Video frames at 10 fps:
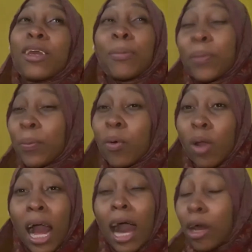People
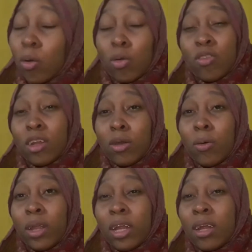are always
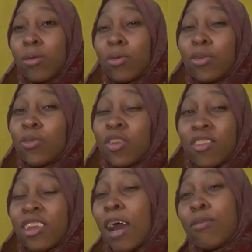annoying. You
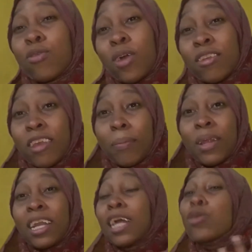just have to accept
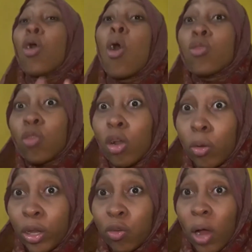that, and you're also
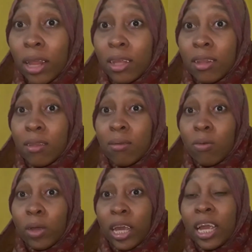annoying to others.
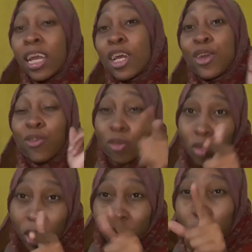Okay, so as
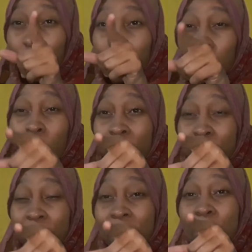long as you point one
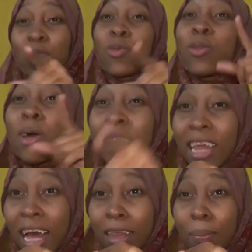finger to the
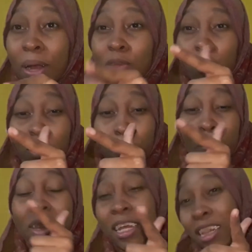other person,
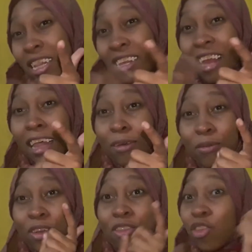remember that these other
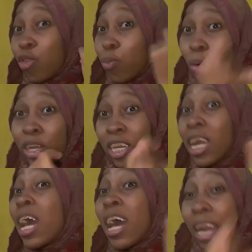fingers are just pointing
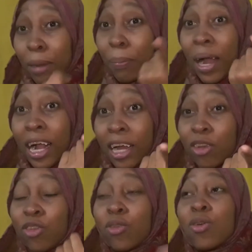right back
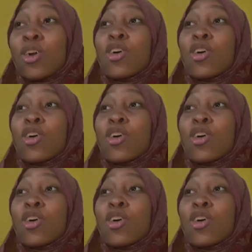at you.